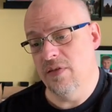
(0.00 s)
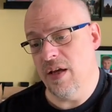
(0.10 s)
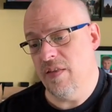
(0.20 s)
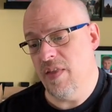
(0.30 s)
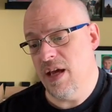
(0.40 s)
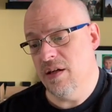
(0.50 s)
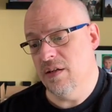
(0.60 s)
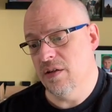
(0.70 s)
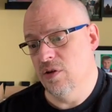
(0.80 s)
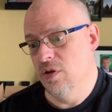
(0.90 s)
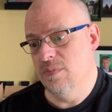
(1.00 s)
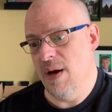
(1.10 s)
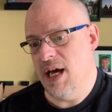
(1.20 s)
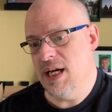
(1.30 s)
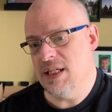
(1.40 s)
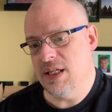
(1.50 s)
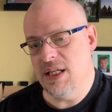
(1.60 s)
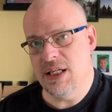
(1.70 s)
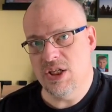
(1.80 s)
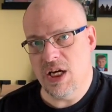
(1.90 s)
and then goodbye to
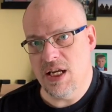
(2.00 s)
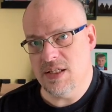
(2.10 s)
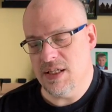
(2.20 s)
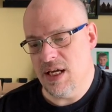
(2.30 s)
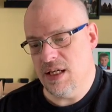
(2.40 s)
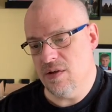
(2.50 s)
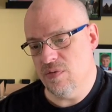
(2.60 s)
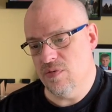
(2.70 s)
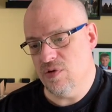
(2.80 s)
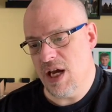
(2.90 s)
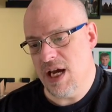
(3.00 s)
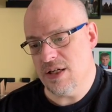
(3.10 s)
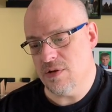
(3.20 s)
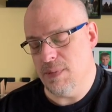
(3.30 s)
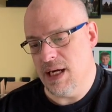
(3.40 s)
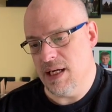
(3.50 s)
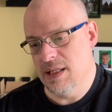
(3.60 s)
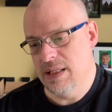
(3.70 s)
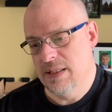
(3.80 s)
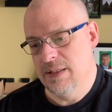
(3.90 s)
any chance getting through
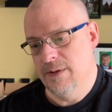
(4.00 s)
Tashban.